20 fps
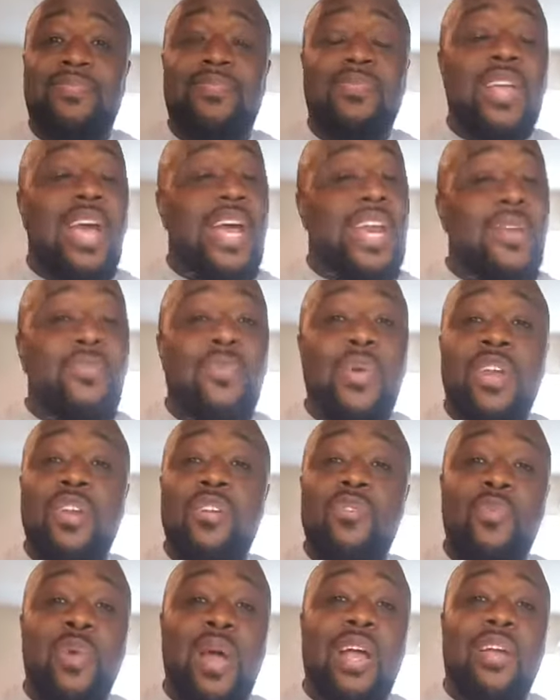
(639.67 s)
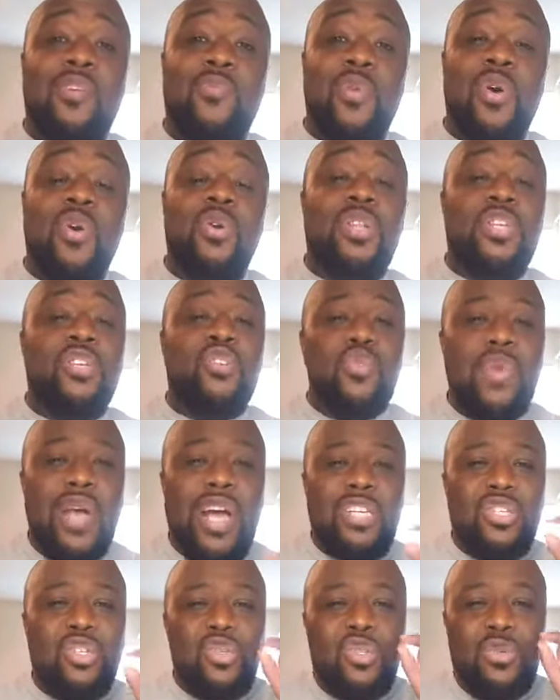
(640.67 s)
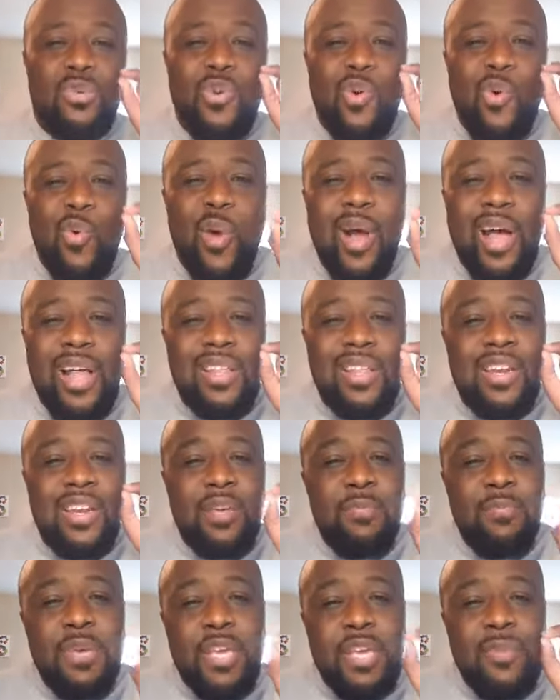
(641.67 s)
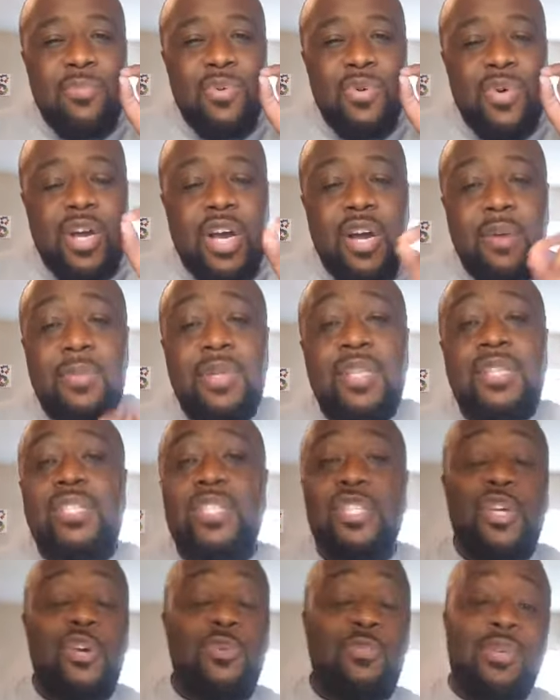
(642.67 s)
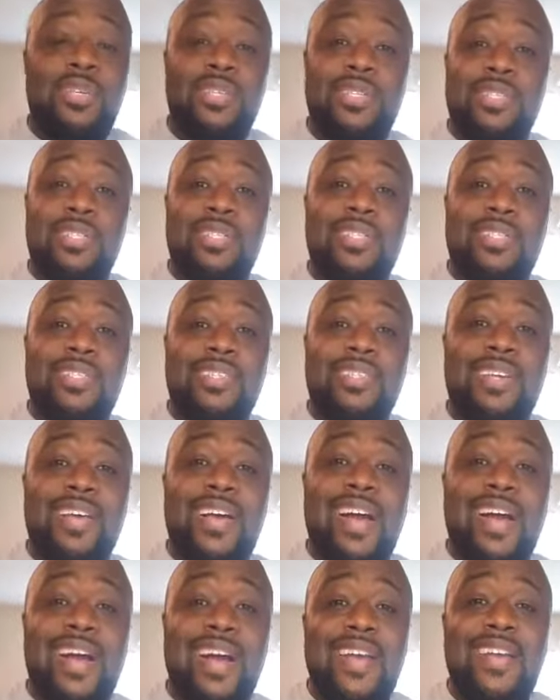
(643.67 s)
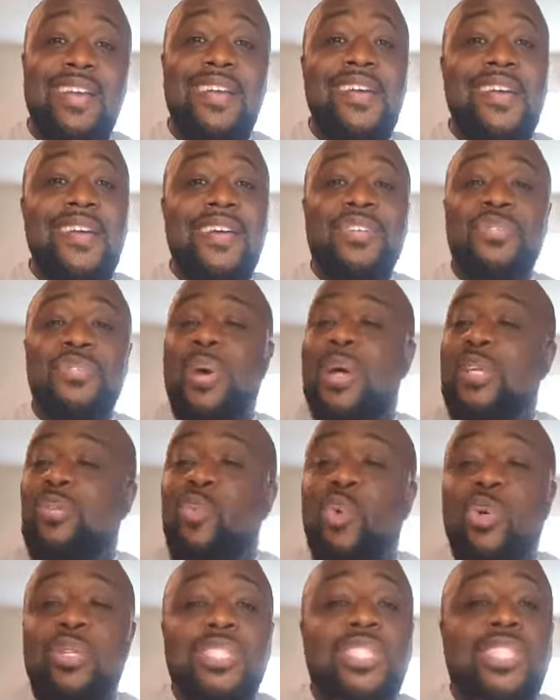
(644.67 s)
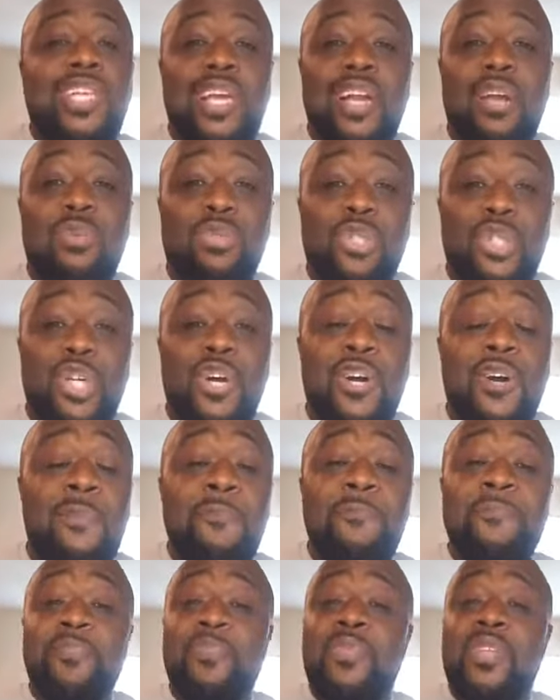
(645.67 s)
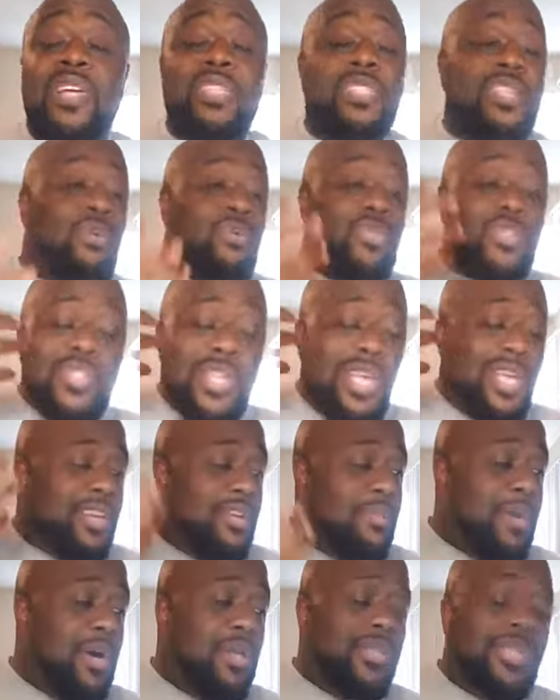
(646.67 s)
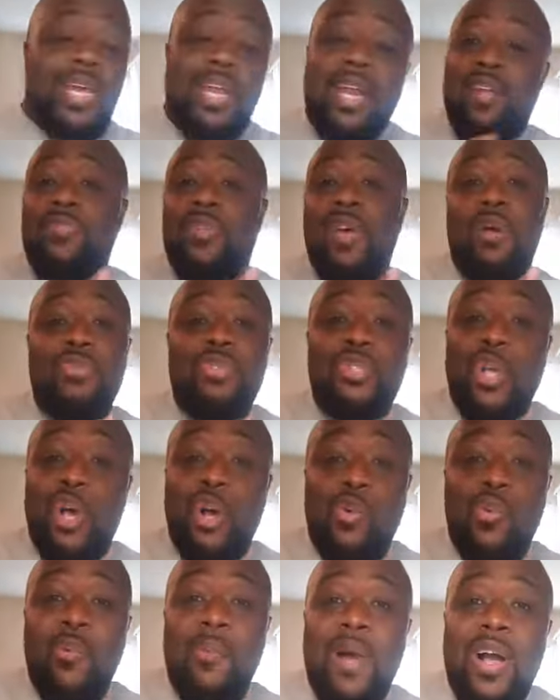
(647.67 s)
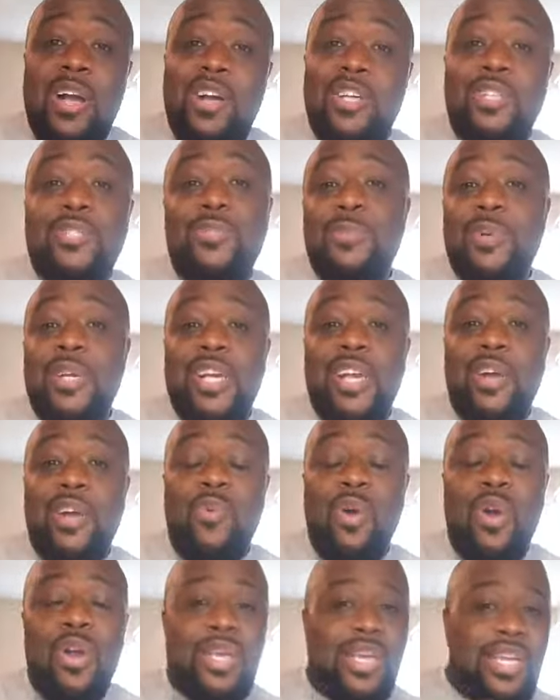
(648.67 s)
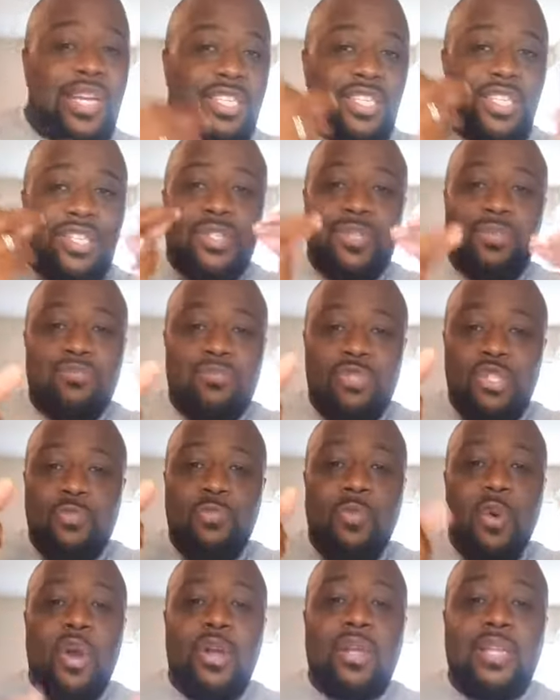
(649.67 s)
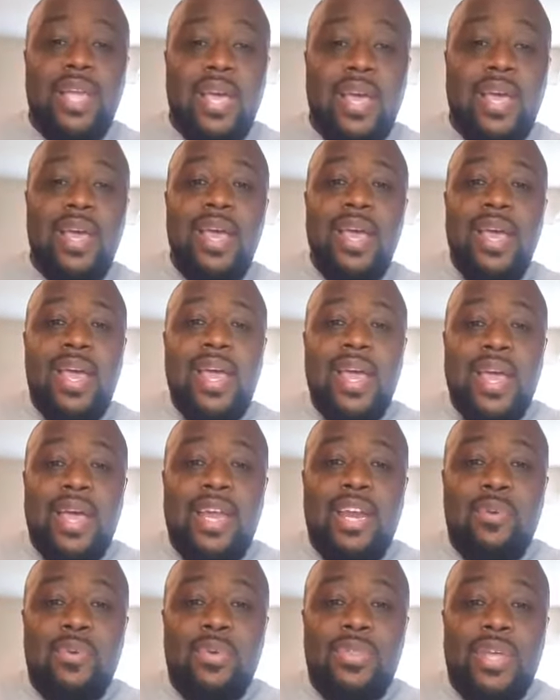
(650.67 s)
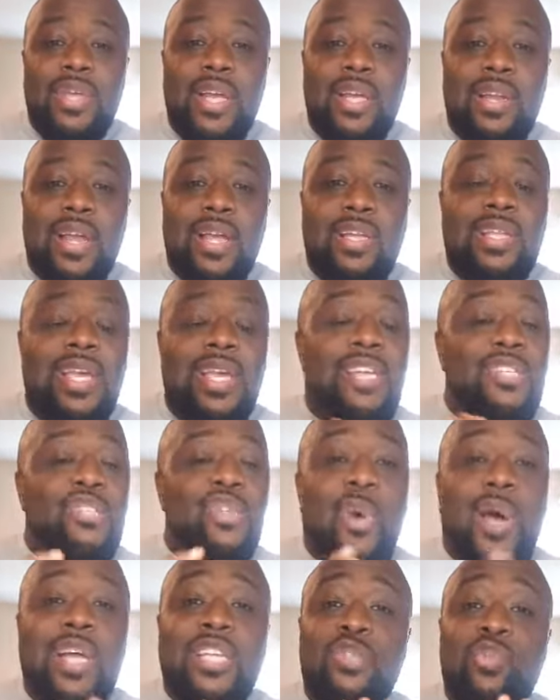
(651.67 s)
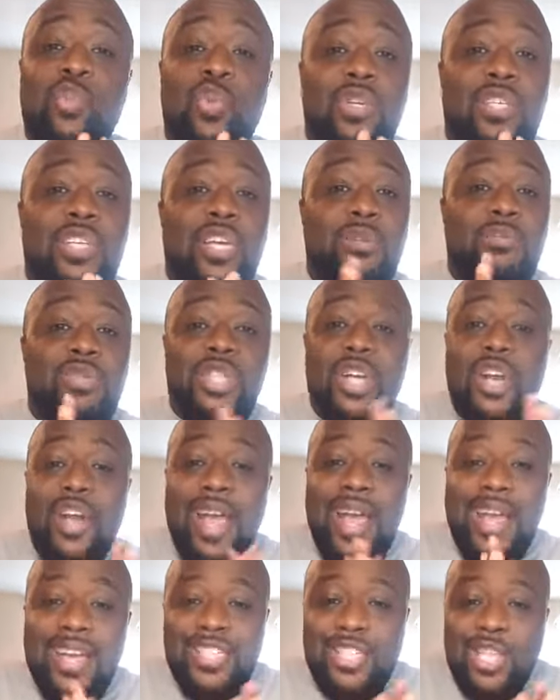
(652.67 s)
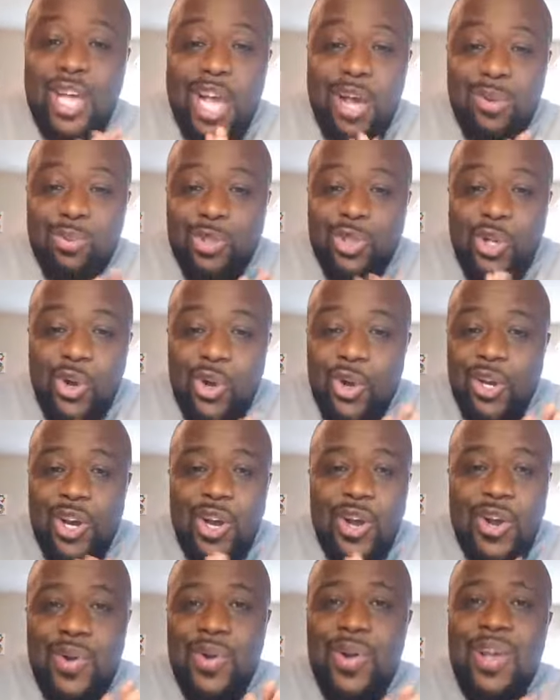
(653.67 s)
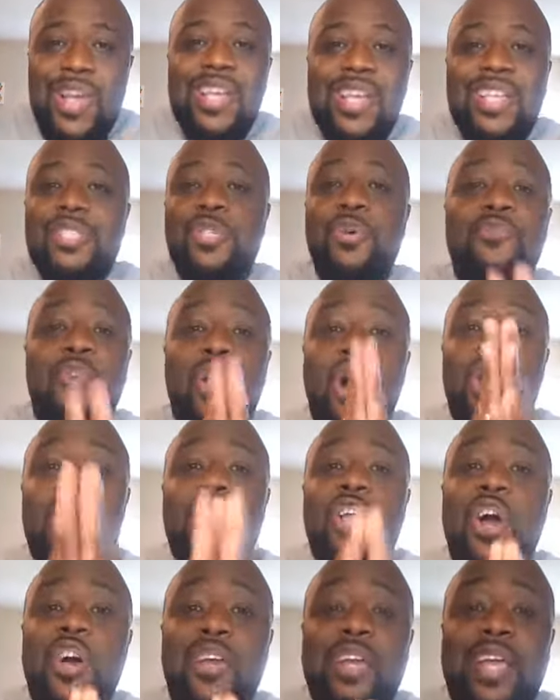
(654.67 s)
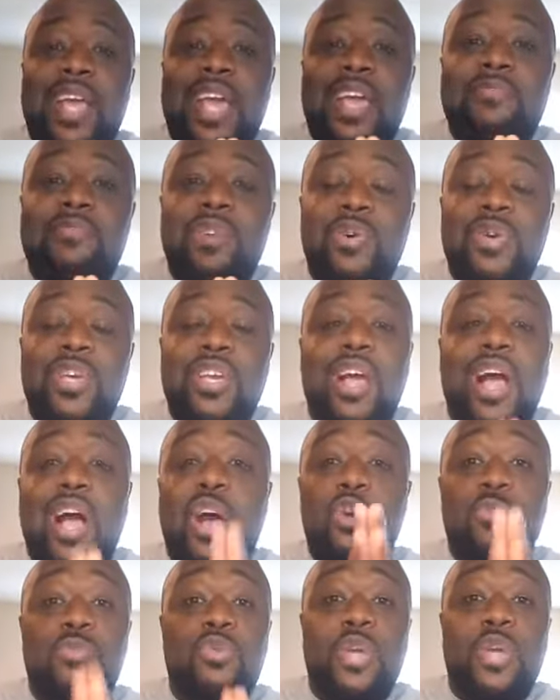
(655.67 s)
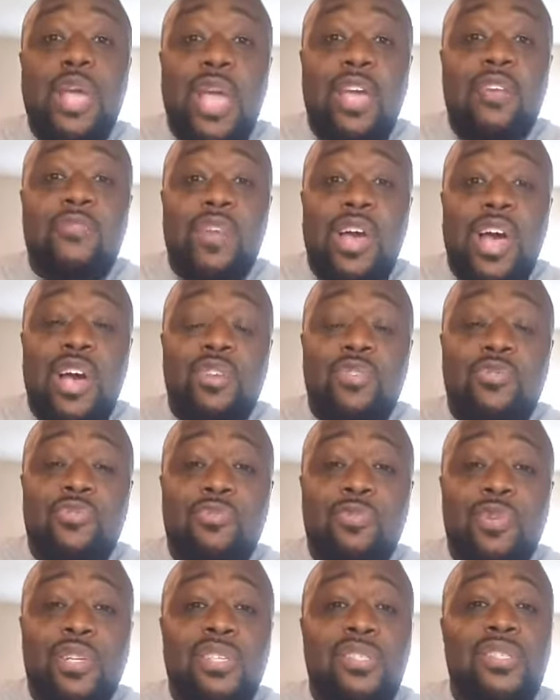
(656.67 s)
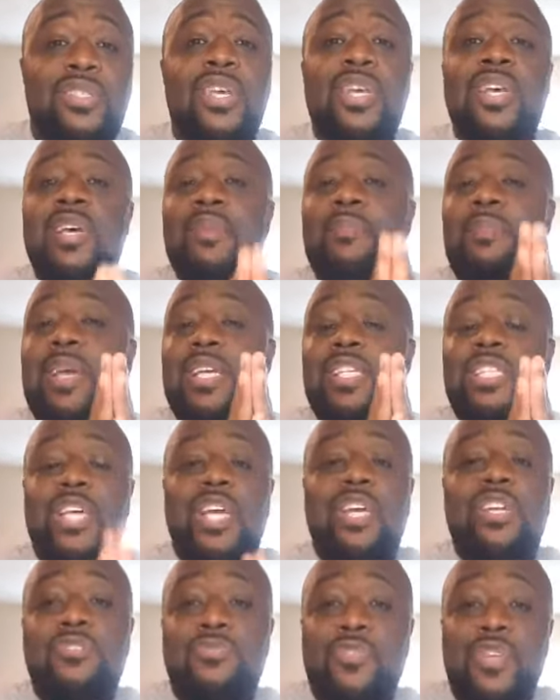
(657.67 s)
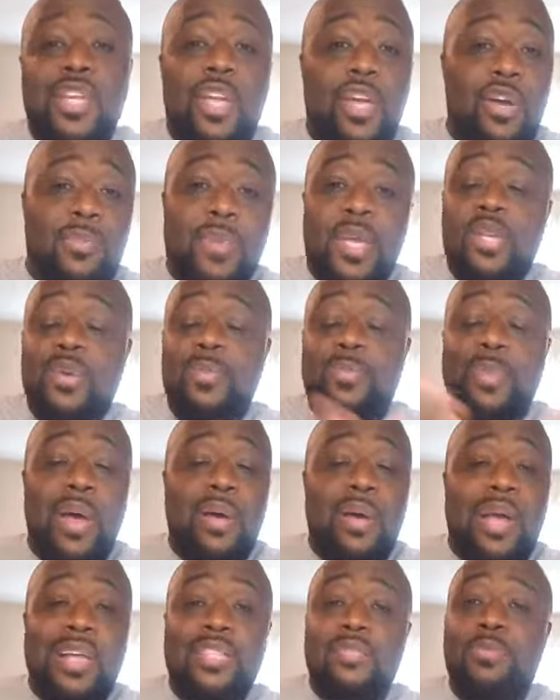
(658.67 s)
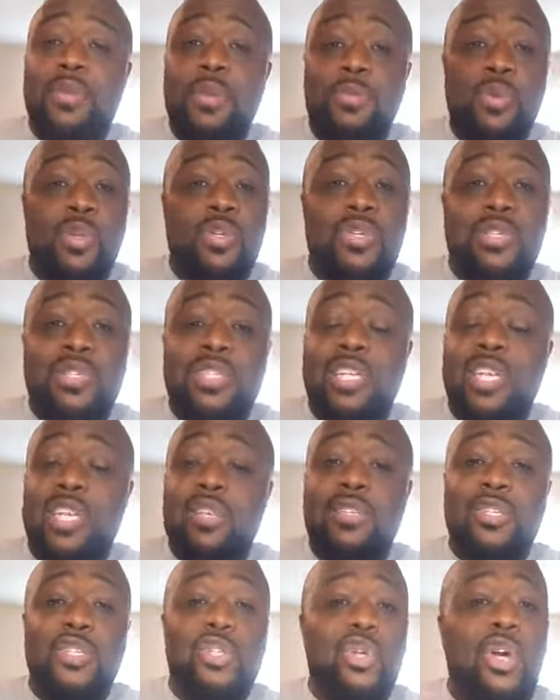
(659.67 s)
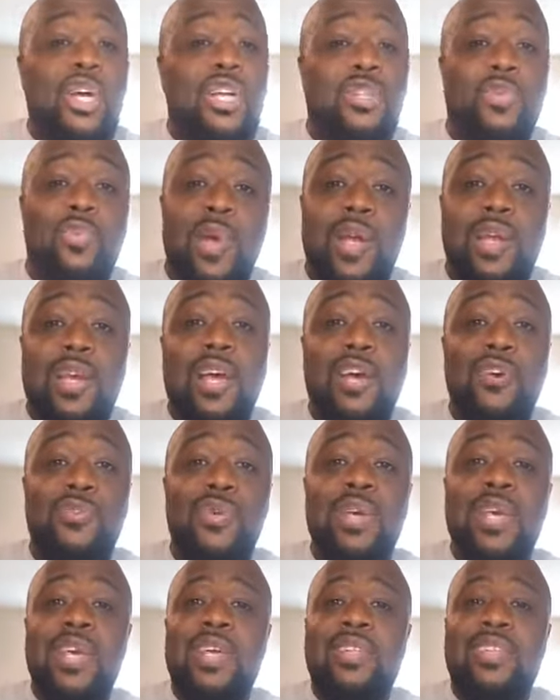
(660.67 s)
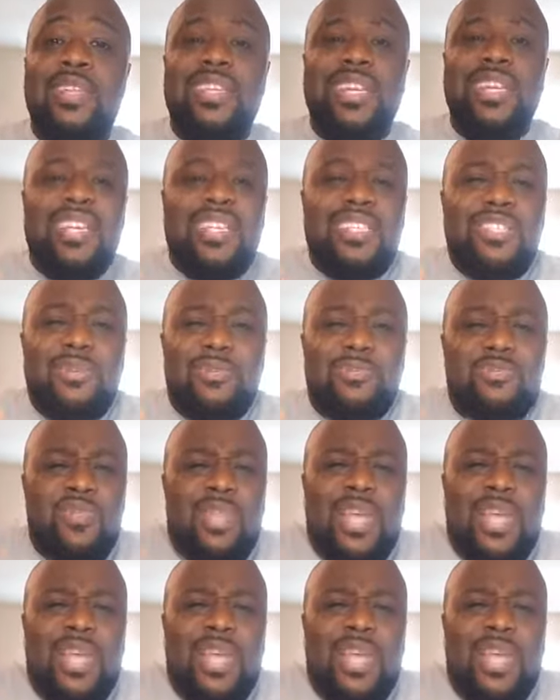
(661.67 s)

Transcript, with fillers: Now they ready to rock and roll, and you got you some quality people coming into your business. All right. So I just wanted to share that with y'all because I was thinking about that after I was talking with my customer here at work, and it just sparked that and everything like that. So I just wanted to come share. Hey, John, what's going on? So for all y'all that came on here, I hope you gained value from this. Man, share this video. Man, you probably got some people on your team that's struggling right now that need some